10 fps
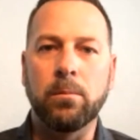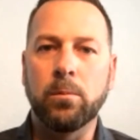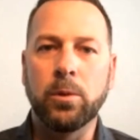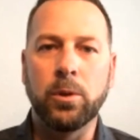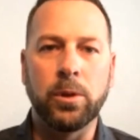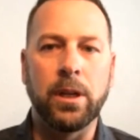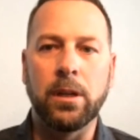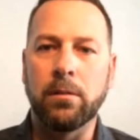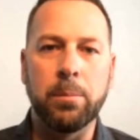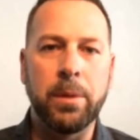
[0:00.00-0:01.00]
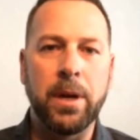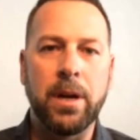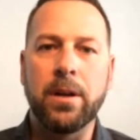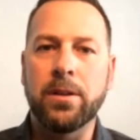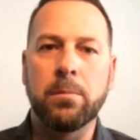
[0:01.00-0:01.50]
You'll get a repair
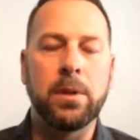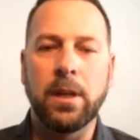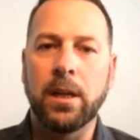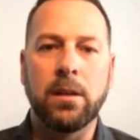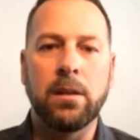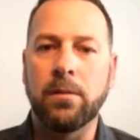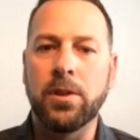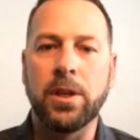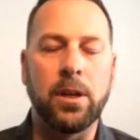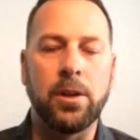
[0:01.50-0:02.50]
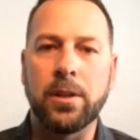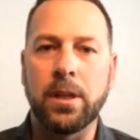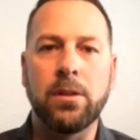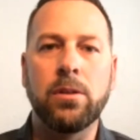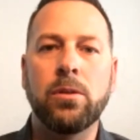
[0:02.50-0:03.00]
estimate and everything else that
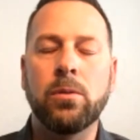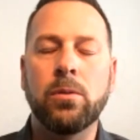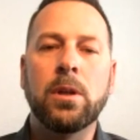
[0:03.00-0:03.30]
they do.